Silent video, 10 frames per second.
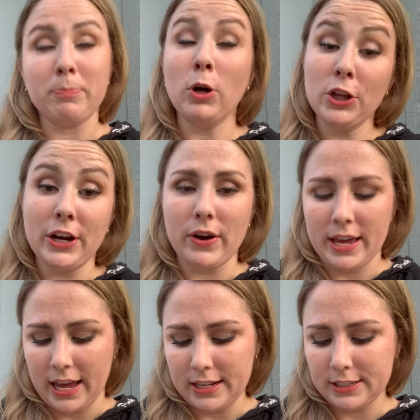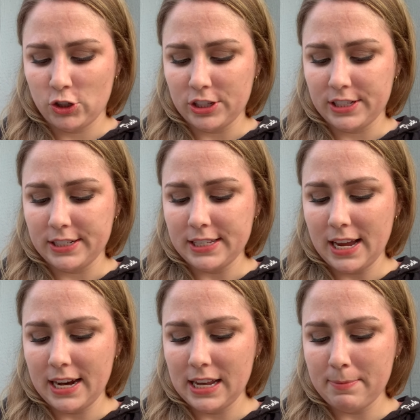pull it out, I guess, just a
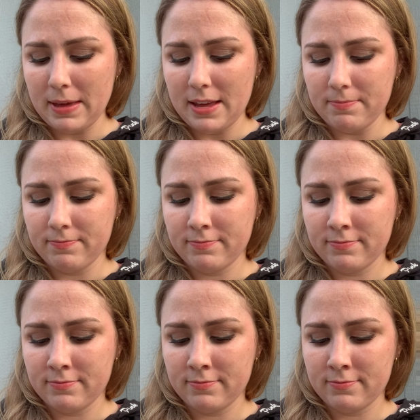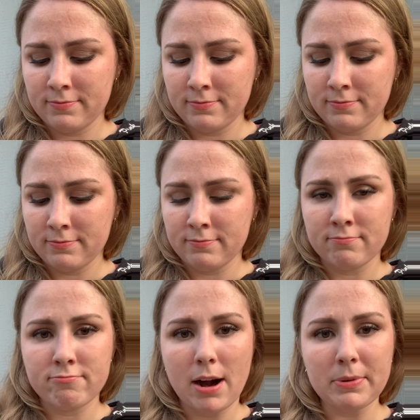tiny bit,
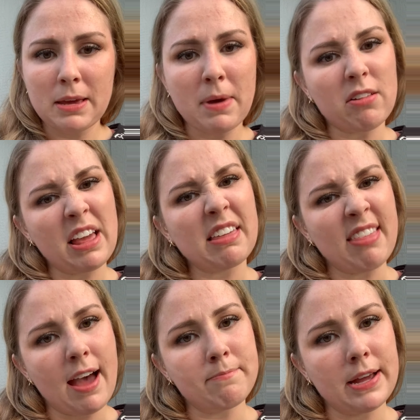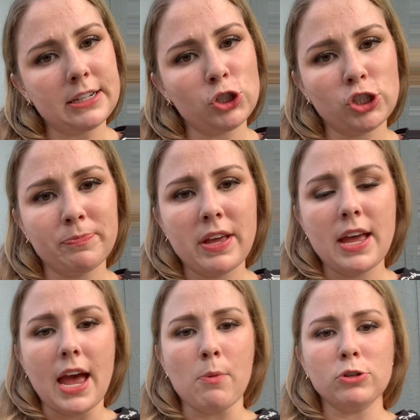probably about like that much,
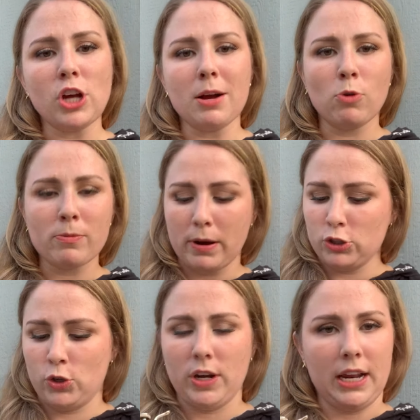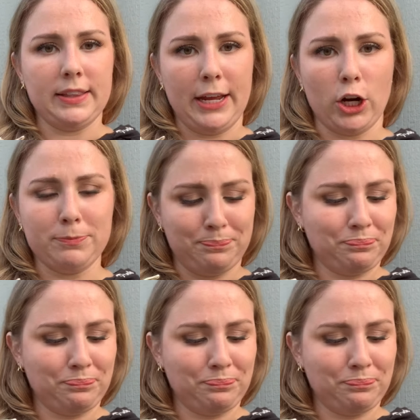and we'll talk more about tuning later.